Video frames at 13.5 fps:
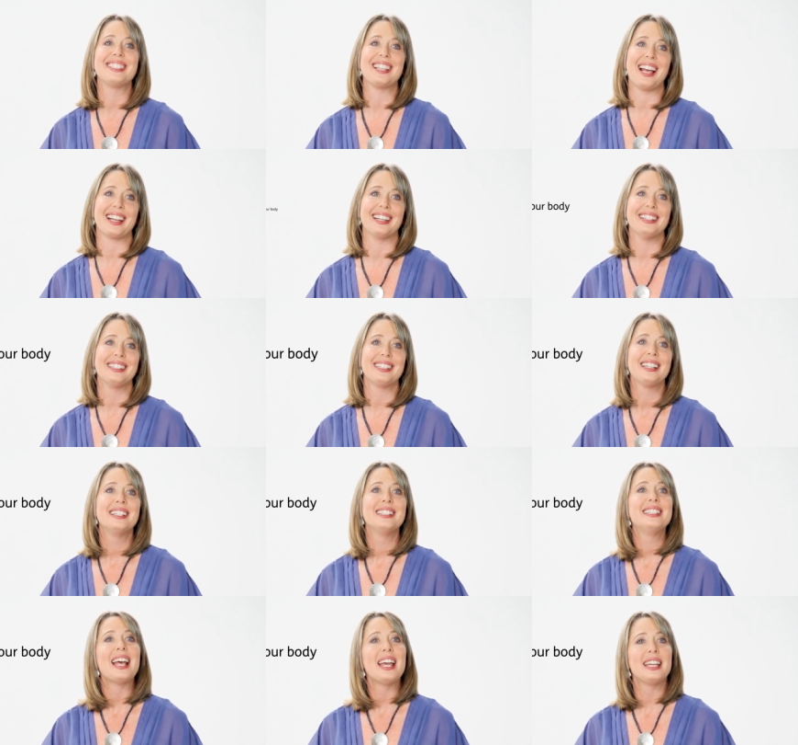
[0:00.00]
Second,
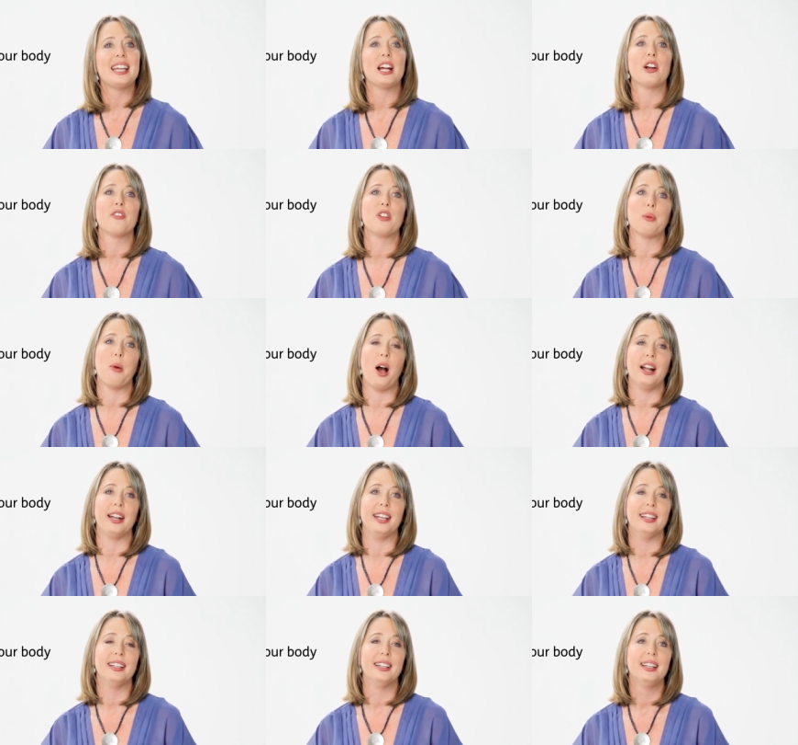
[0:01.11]
take care of your
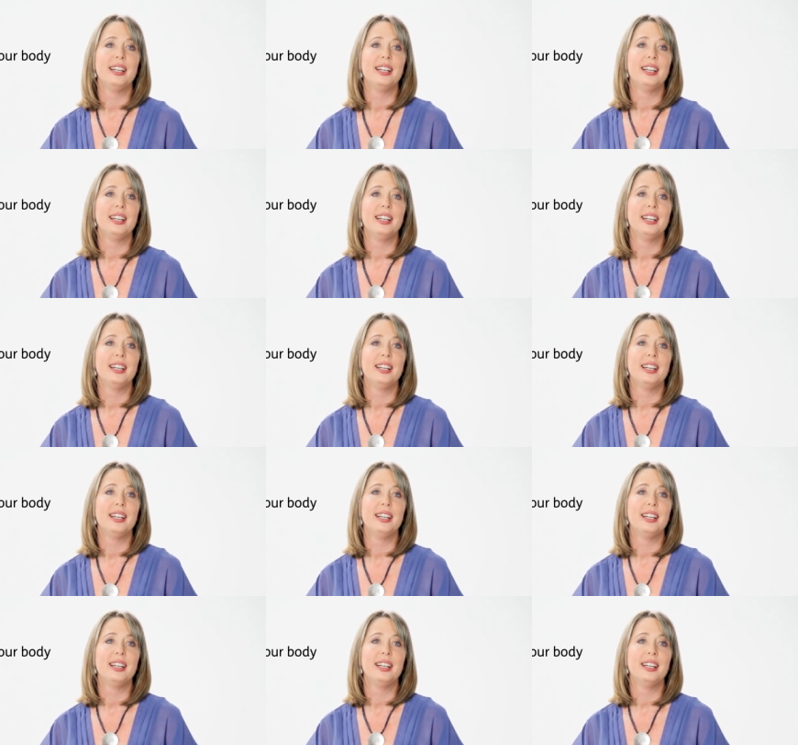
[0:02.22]
body.